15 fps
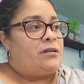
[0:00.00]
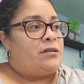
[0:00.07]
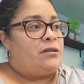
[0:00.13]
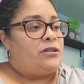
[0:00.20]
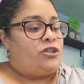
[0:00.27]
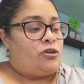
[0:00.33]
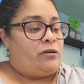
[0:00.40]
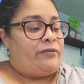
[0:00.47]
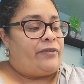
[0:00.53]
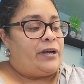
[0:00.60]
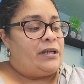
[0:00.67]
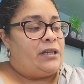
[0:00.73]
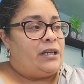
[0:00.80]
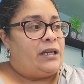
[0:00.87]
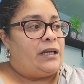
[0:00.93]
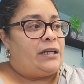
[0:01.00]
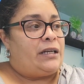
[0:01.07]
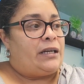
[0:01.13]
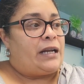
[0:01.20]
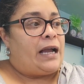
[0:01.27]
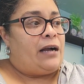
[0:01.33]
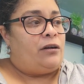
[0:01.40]
So if I can get it
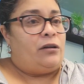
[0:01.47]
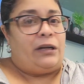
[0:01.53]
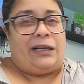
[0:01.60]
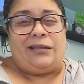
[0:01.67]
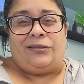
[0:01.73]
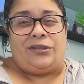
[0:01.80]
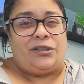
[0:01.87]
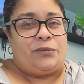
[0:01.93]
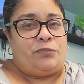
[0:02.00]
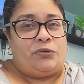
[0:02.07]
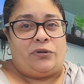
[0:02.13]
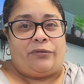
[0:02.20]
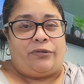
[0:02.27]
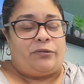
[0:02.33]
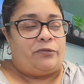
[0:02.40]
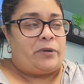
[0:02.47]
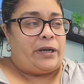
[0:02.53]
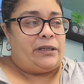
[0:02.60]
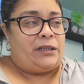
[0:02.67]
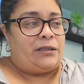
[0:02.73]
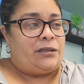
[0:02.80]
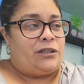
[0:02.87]
out, I'll just pour it right
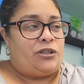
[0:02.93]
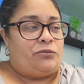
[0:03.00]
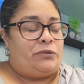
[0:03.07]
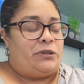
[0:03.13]
into